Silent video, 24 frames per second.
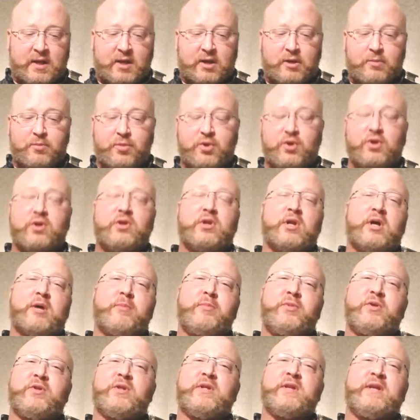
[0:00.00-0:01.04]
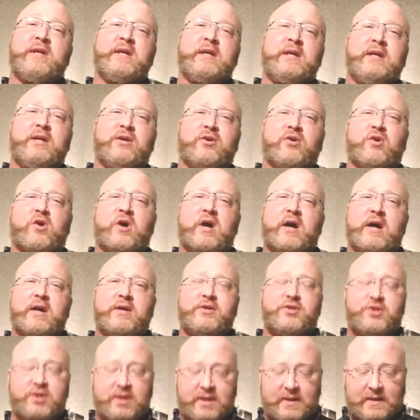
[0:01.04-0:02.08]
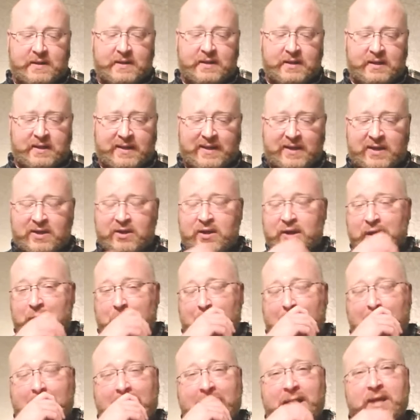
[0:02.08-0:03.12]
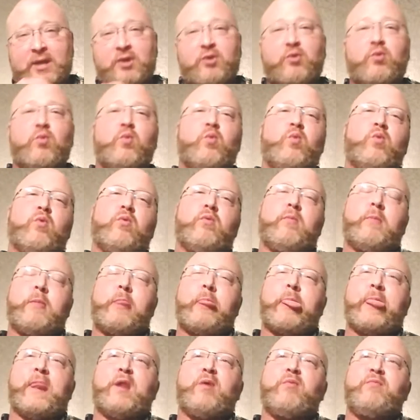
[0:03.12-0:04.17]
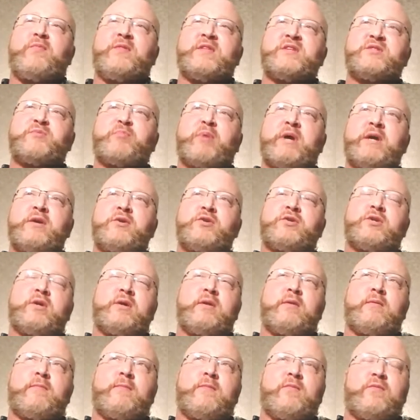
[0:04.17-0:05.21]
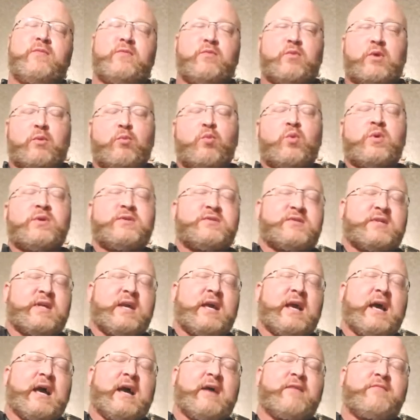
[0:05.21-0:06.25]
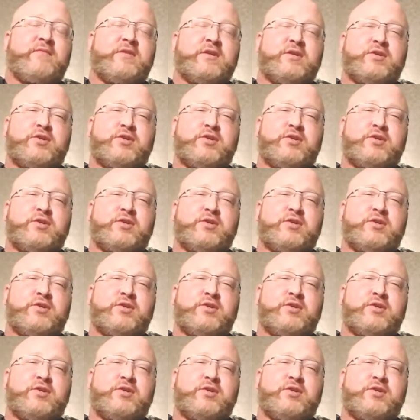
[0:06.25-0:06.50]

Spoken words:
immunoglobulin E or IgE. And this patient, once they have this